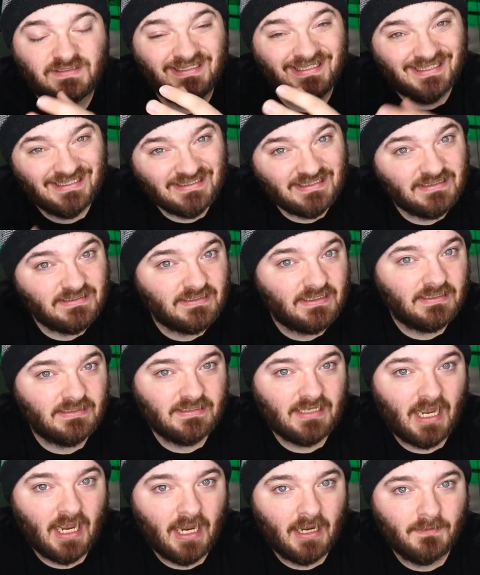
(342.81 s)
this is the
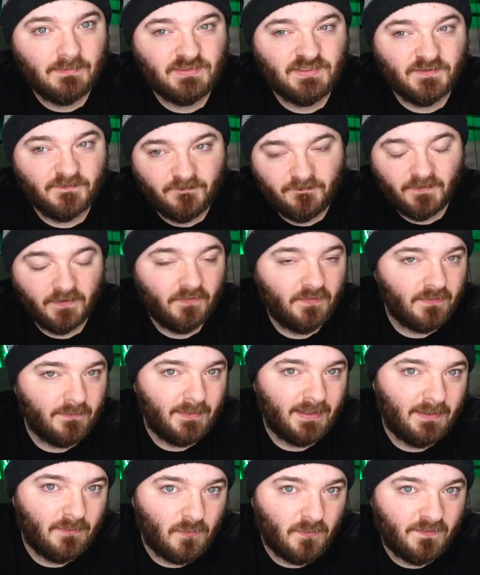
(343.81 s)
time to fill
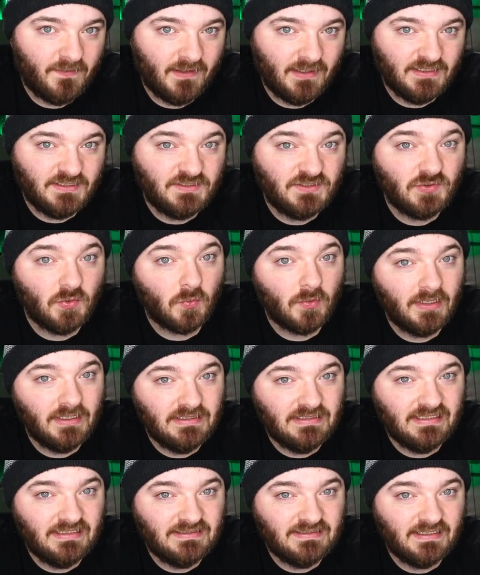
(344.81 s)
them in with any story
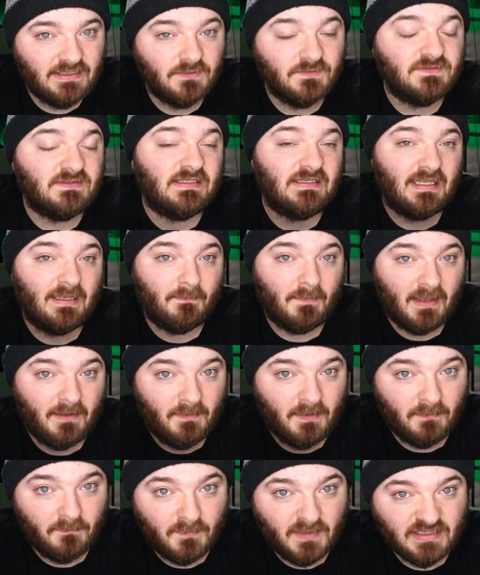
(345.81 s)
details that they may
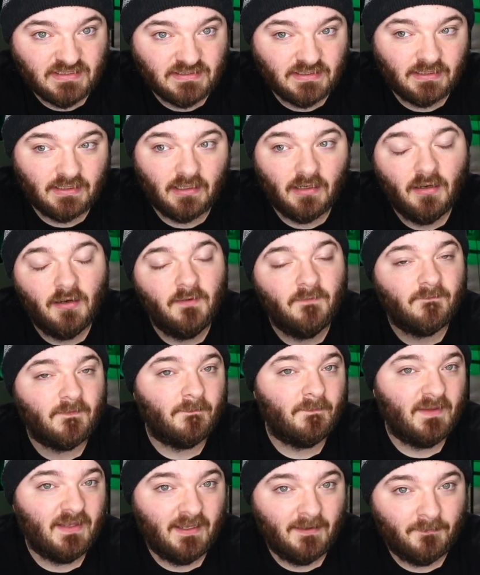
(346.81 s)
be missing
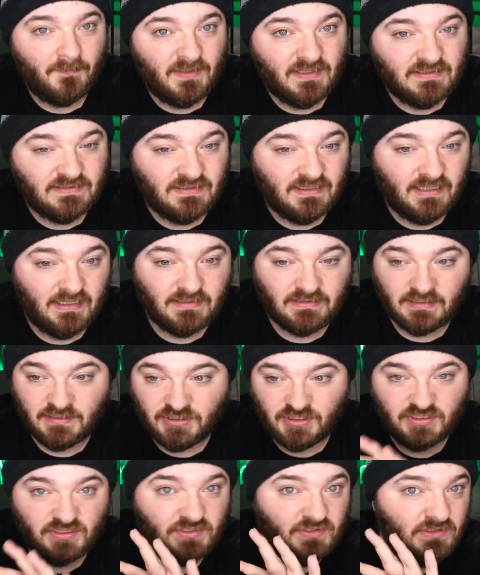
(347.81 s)
from the NPCs, and
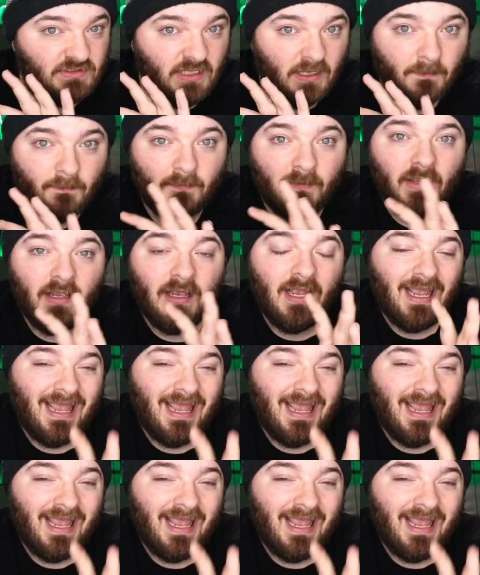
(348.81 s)
just dump